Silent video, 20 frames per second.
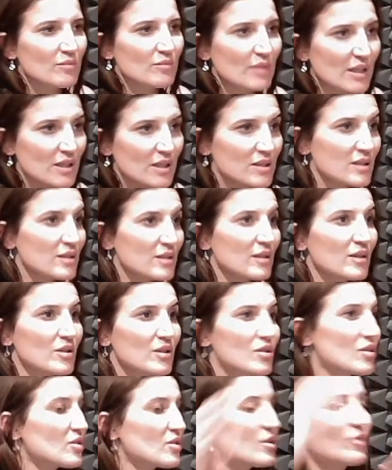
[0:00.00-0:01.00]
because you
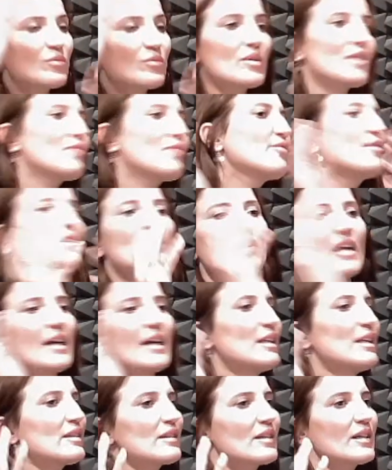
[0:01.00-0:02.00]
just don't want to feel
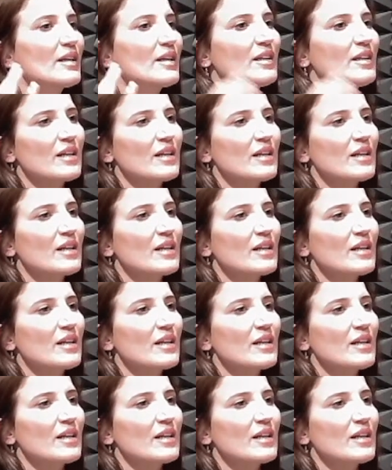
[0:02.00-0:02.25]
anything.